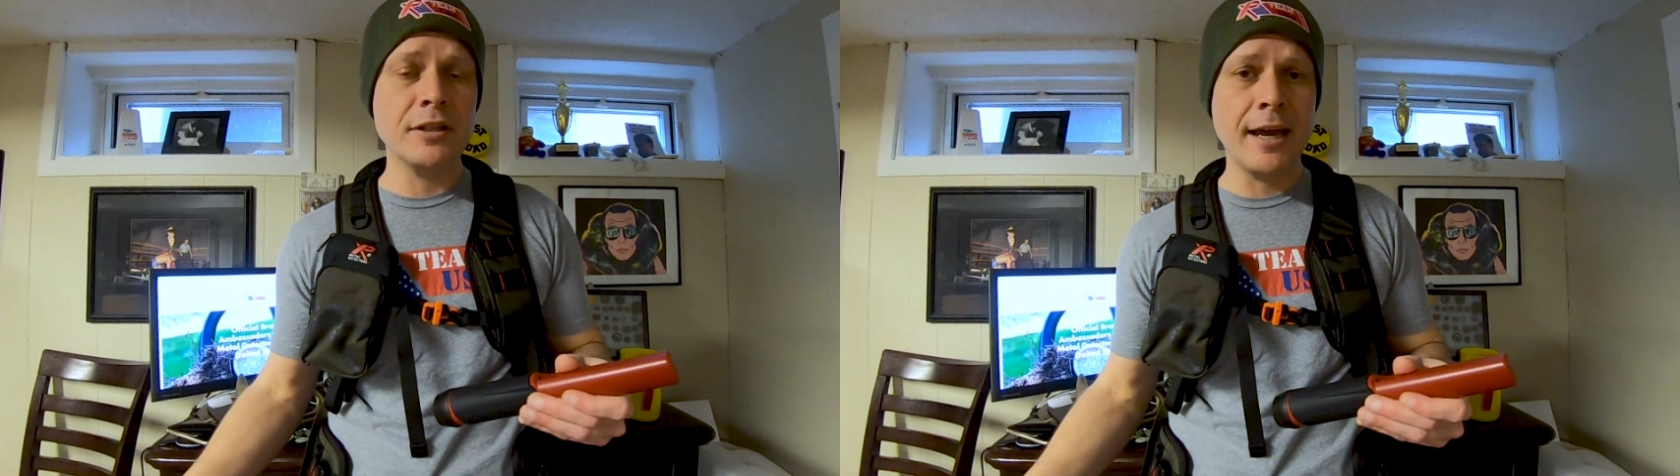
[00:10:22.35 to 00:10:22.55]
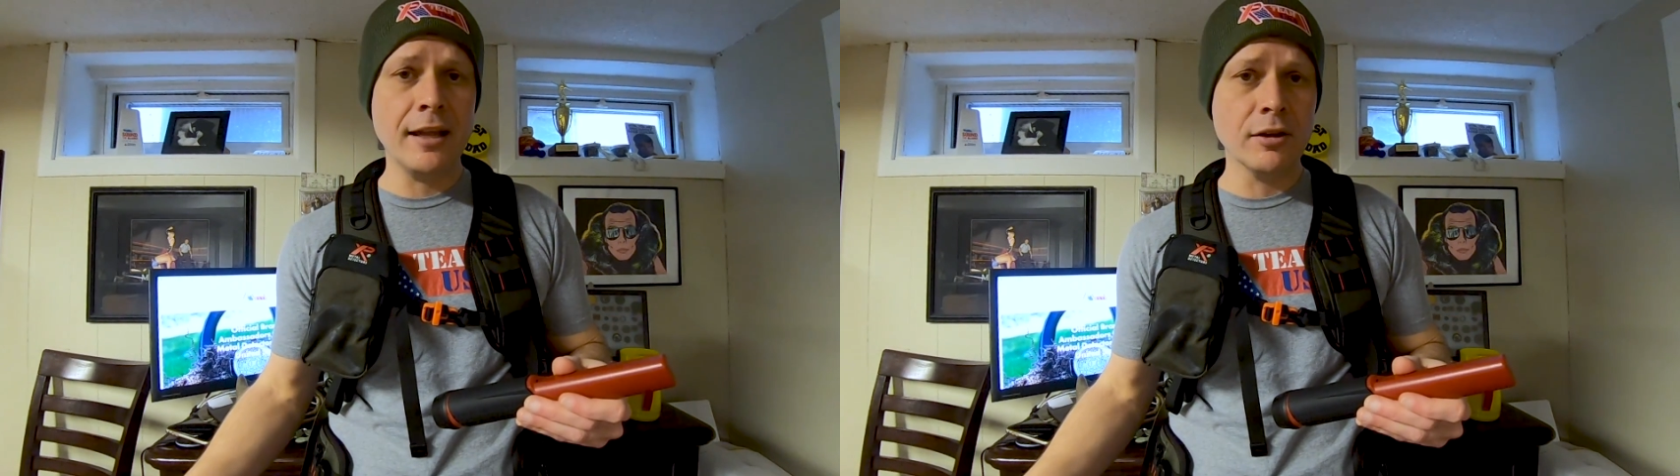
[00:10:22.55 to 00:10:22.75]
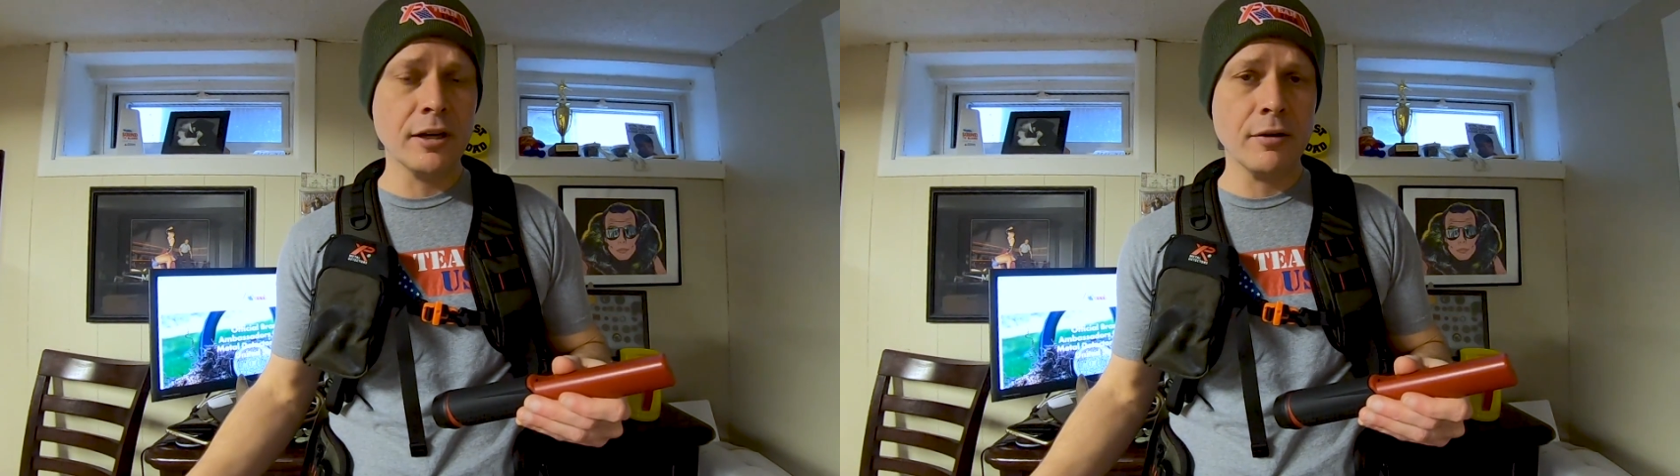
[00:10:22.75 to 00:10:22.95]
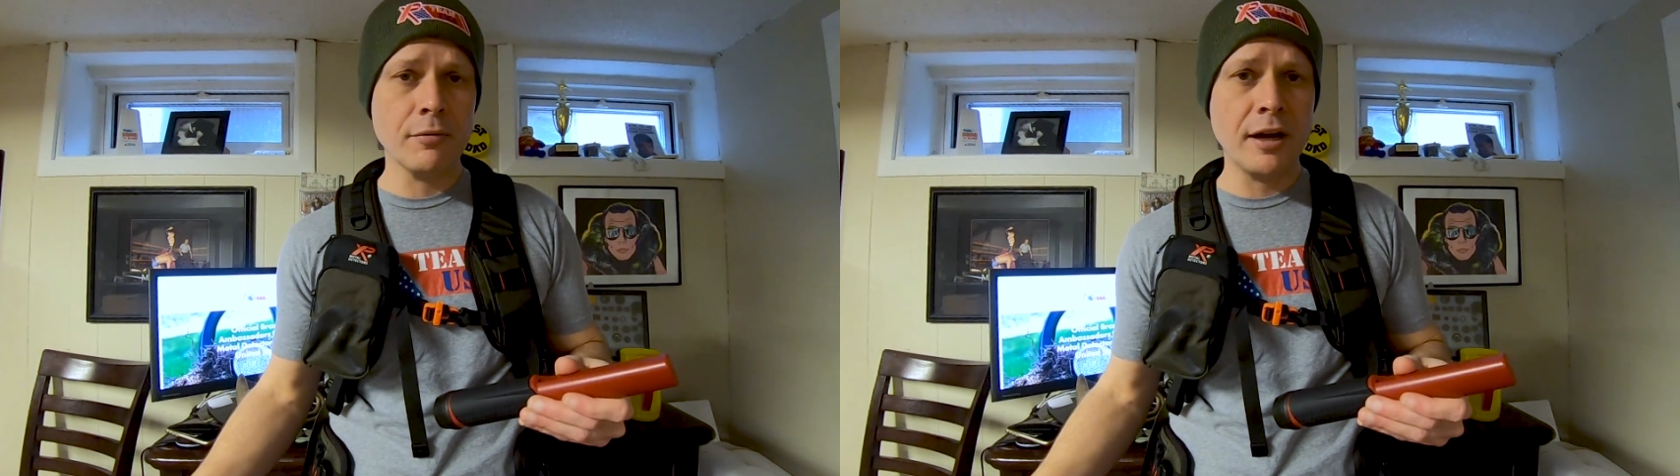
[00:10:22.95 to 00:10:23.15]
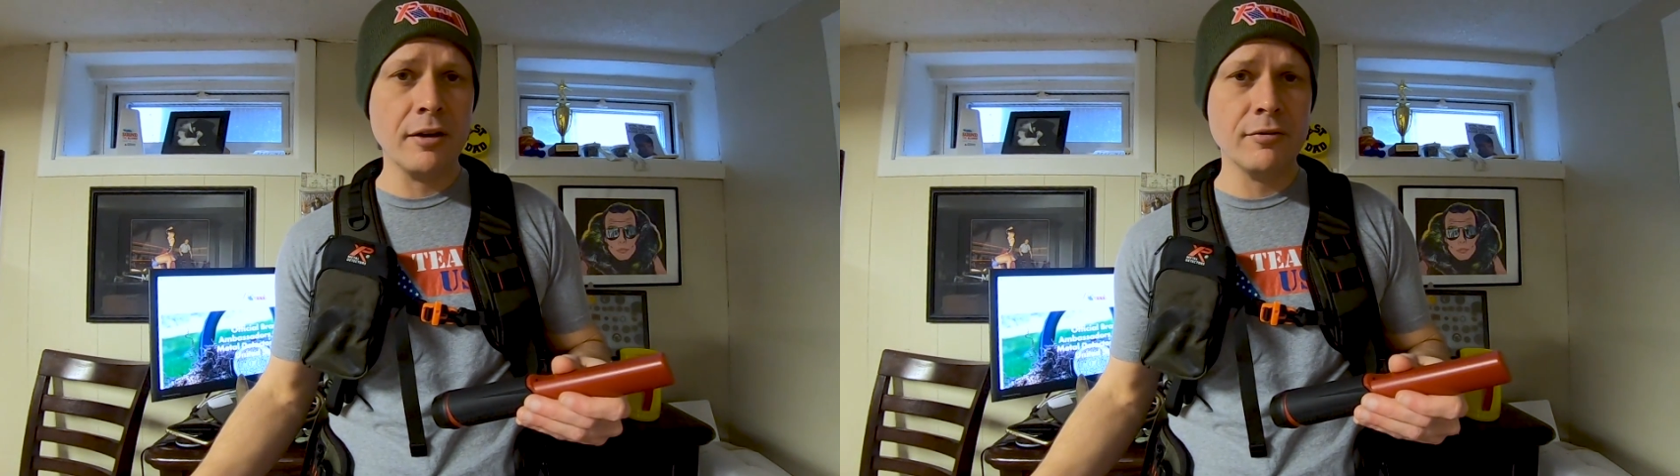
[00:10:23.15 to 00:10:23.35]
day looking
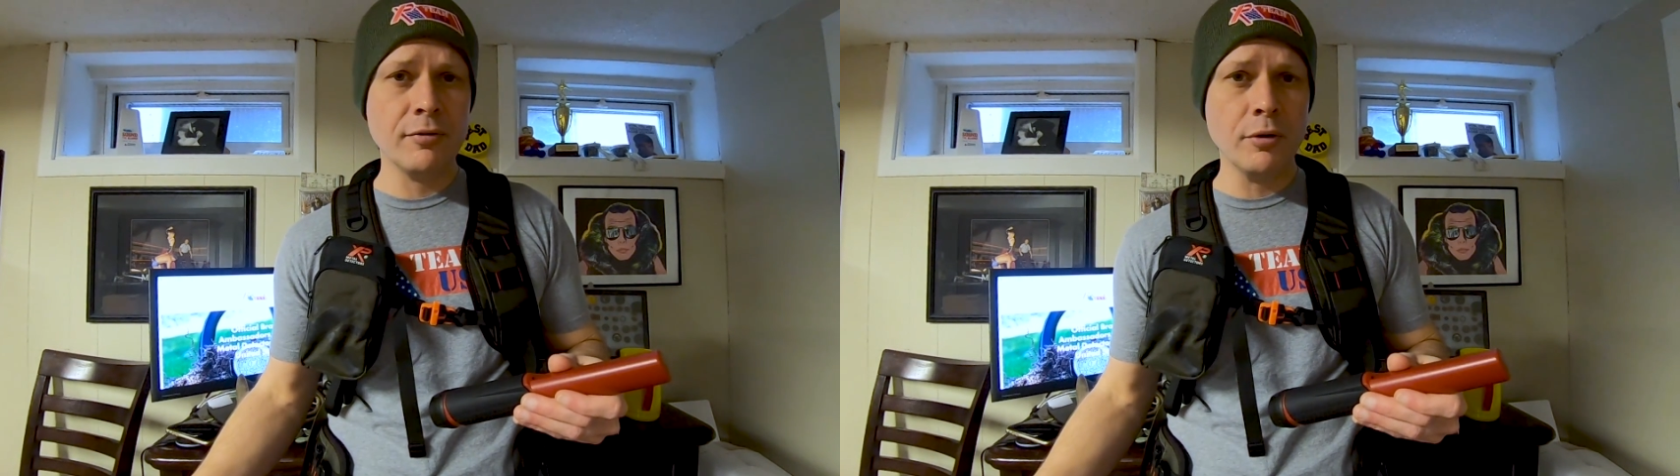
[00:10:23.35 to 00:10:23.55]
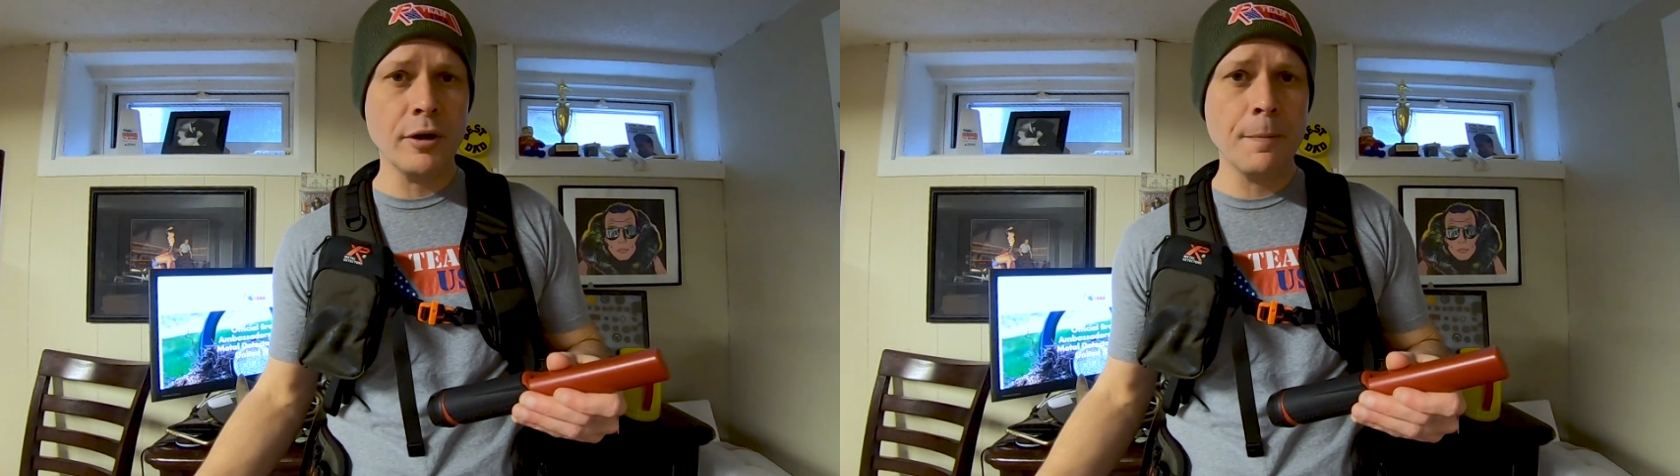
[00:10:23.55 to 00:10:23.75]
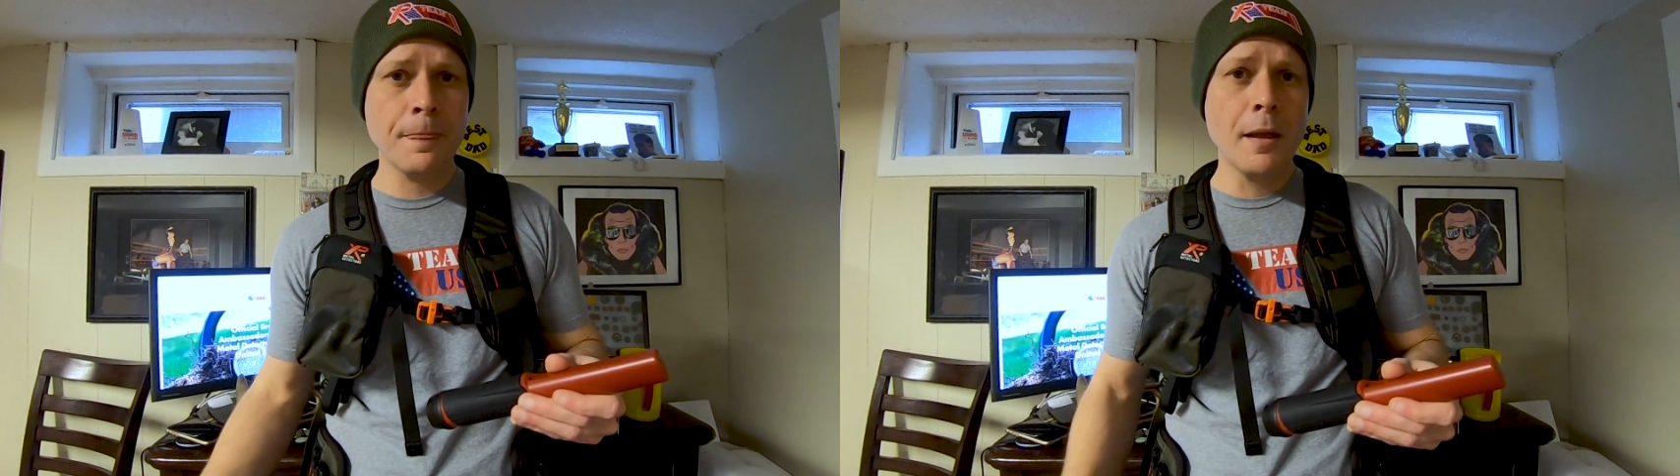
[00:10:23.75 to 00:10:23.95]
around for it.